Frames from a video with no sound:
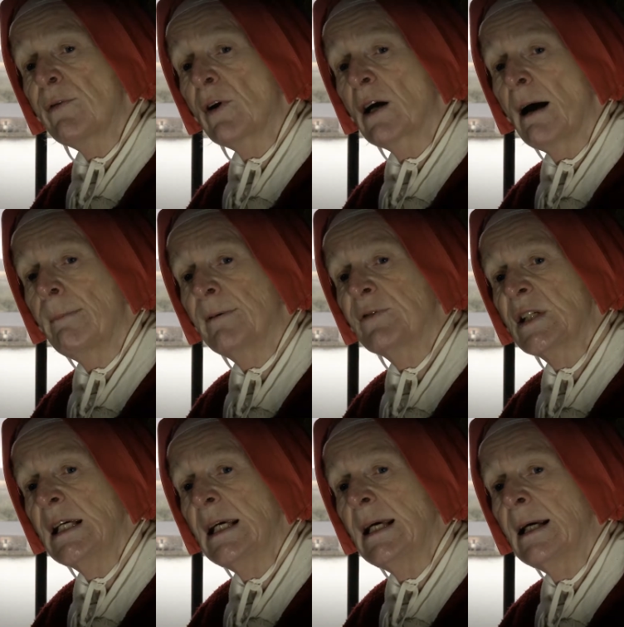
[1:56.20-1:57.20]
over a cup of
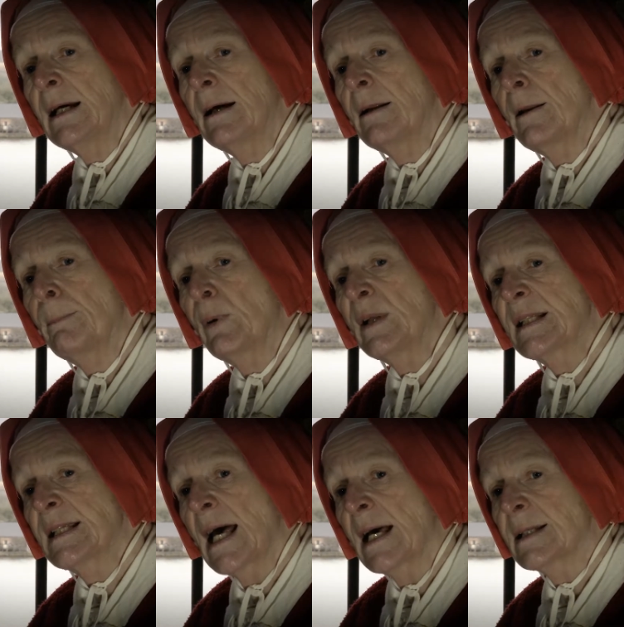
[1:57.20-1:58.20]
tea, the
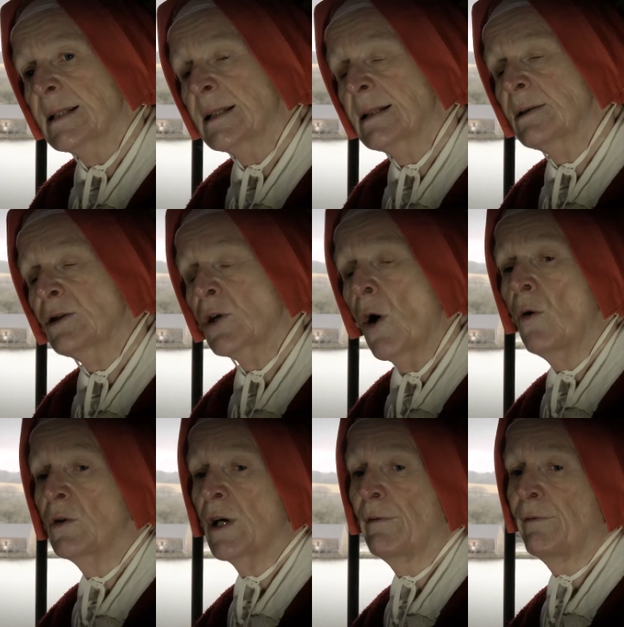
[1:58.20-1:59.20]
princess
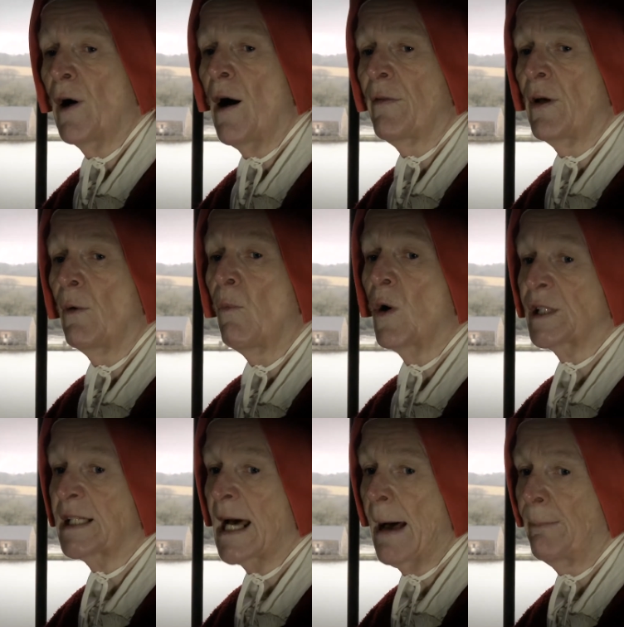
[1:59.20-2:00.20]
told her father
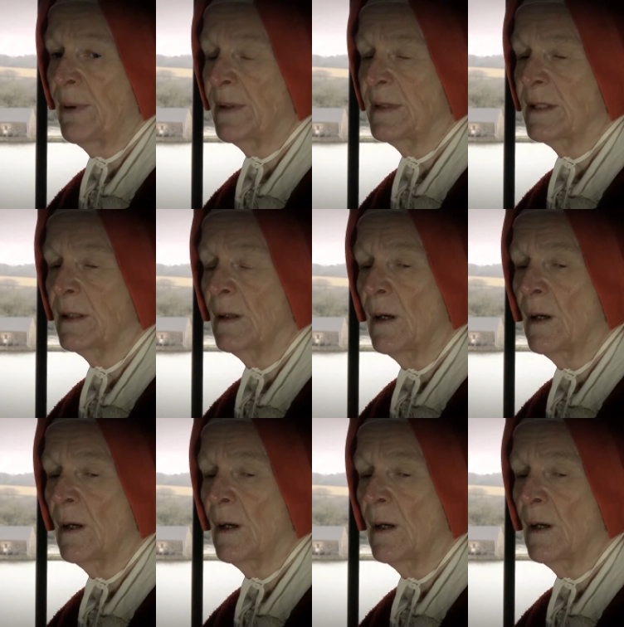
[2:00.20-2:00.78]
what had happened.